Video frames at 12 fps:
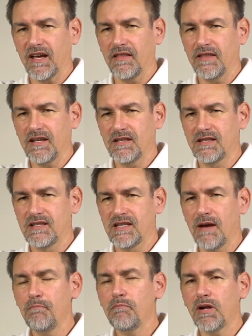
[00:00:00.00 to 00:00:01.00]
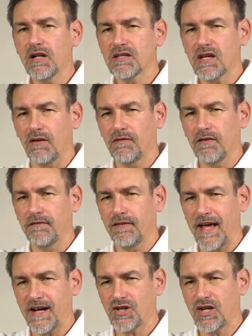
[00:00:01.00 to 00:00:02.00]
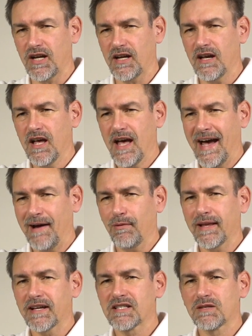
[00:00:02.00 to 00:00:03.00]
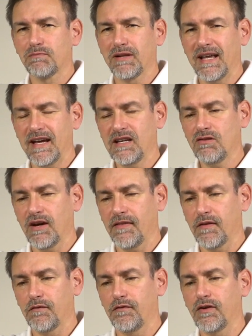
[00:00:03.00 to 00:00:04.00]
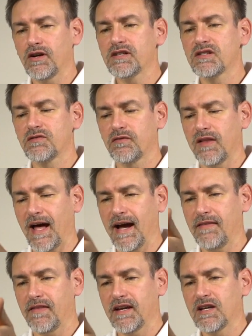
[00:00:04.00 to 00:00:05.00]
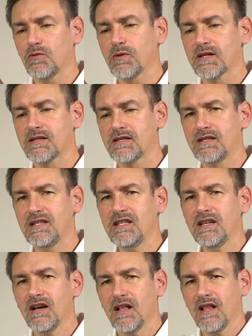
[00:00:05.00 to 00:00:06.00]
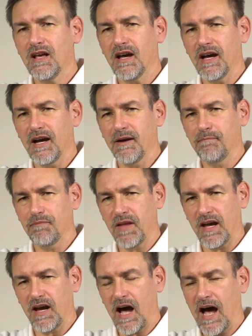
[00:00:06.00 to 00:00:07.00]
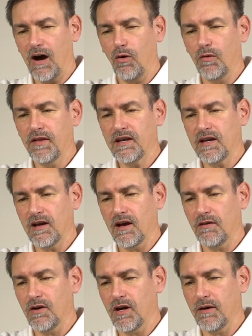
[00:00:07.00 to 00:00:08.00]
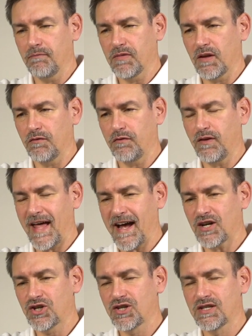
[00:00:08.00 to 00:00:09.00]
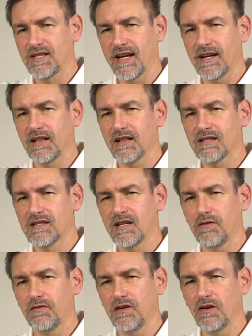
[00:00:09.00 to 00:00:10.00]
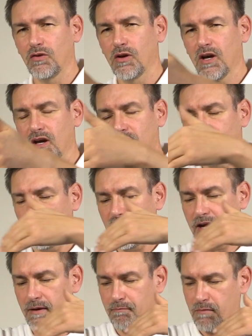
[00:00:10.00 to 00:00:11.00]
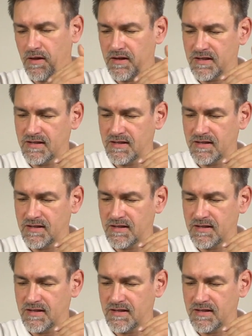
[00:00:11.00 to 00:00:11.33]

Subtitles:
These symbols of the flashing I will explain you at the first flight. Then you will see how the flash signals give you the